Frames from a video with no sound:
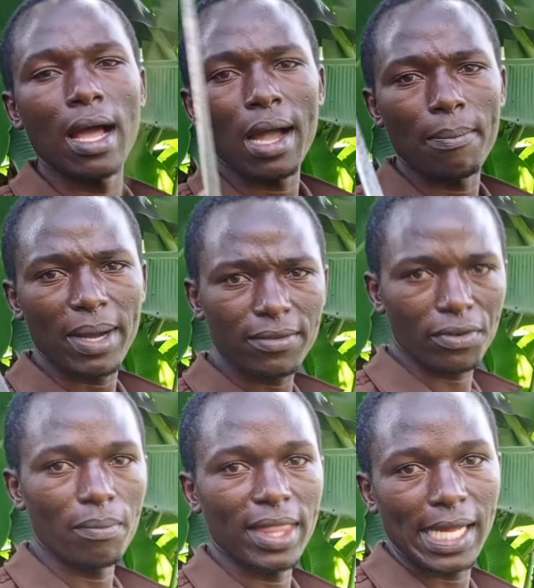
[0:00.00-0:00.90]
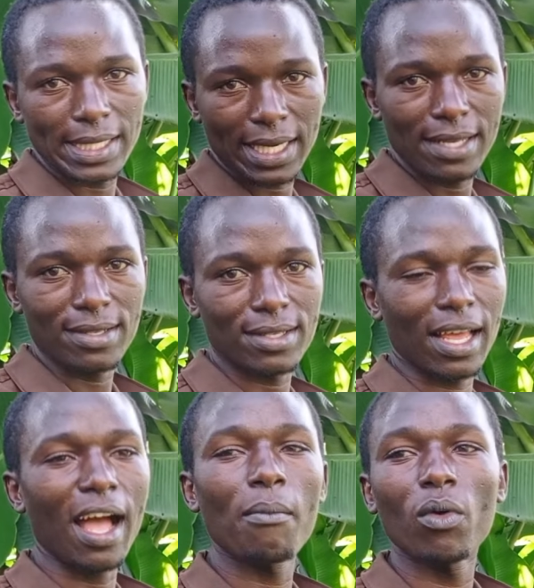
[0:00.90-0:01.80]
Apart from that, guys,
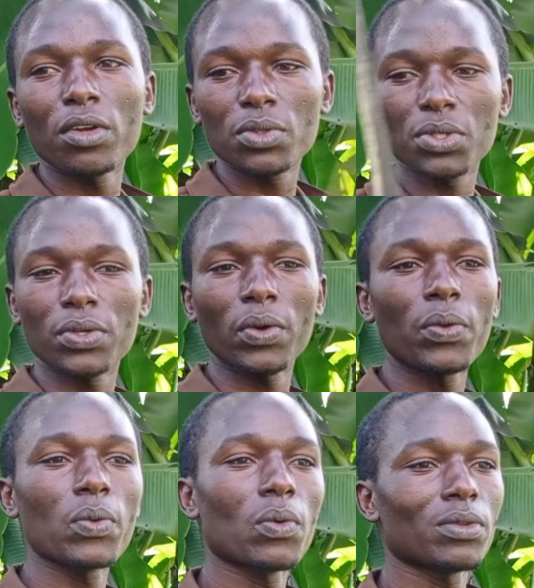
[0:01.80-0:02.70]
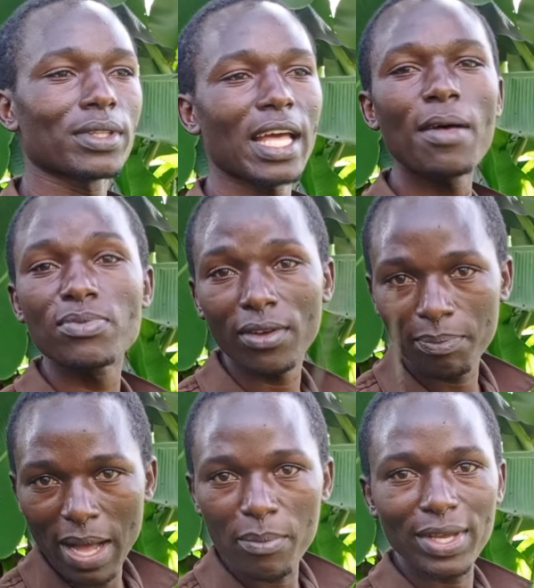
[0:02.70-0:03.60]
I'm going to show you types
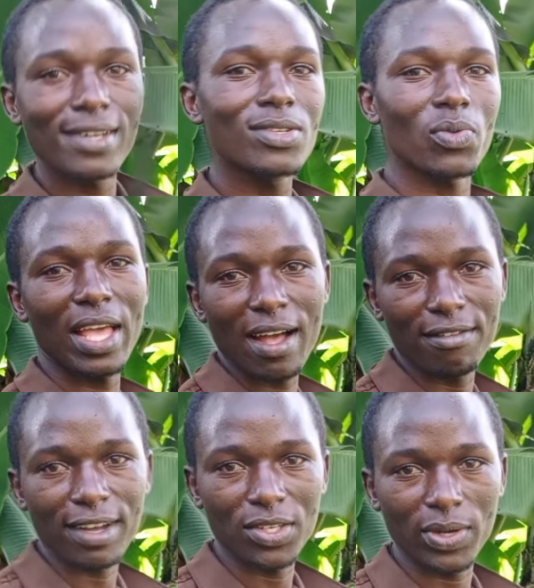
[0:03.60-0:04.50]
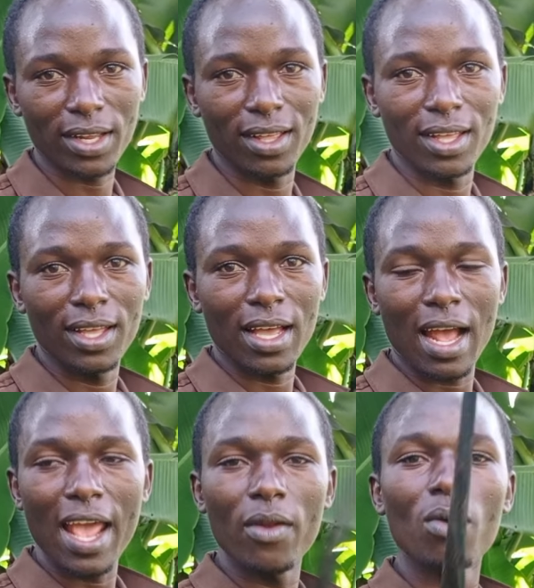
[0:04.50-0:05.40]
of pumpkins we have actually.
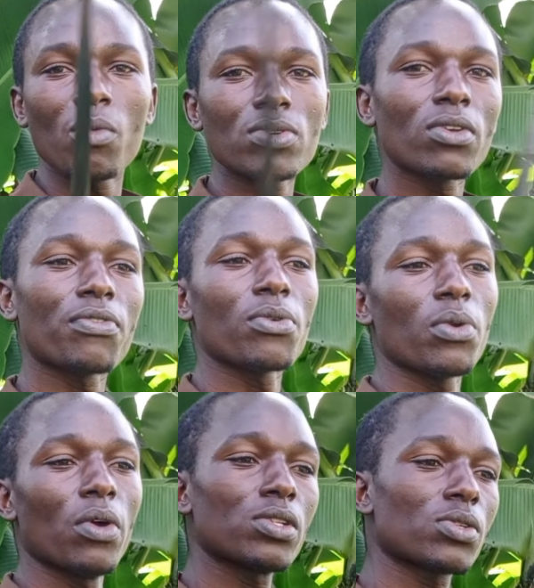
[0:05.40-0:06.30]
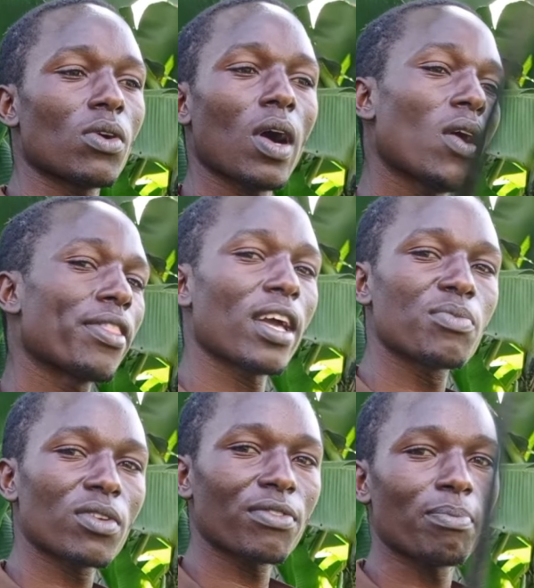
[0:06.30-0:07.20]
I know most of you don't know how
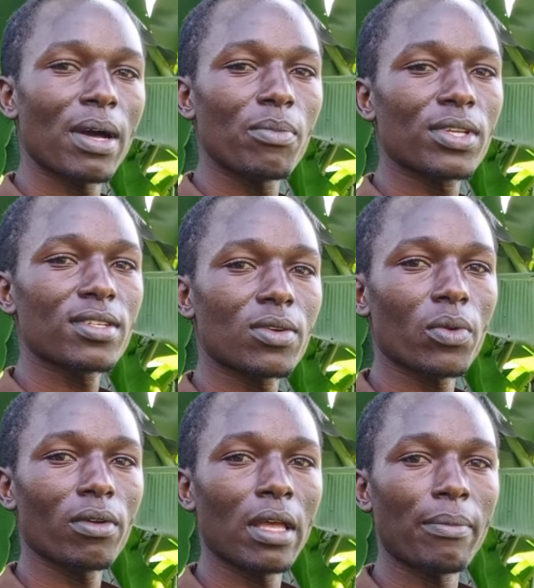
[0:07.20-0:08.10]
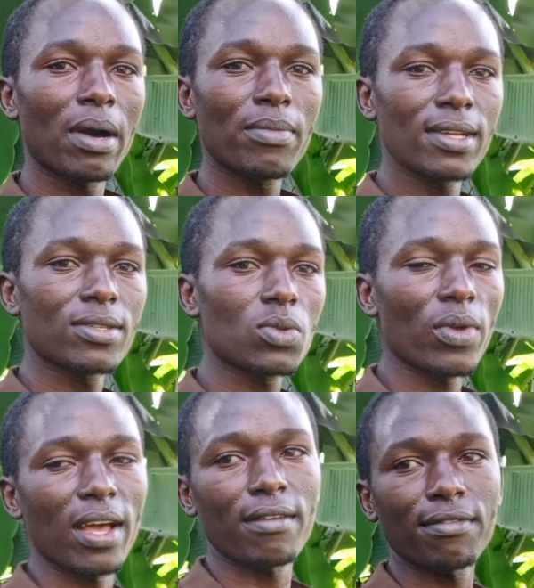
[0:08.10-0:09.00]
types of pumpkins uh, pumpkins
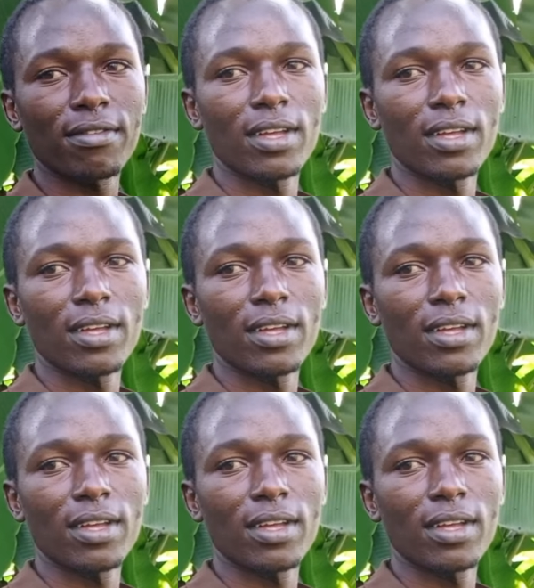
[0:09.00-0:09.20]
we have.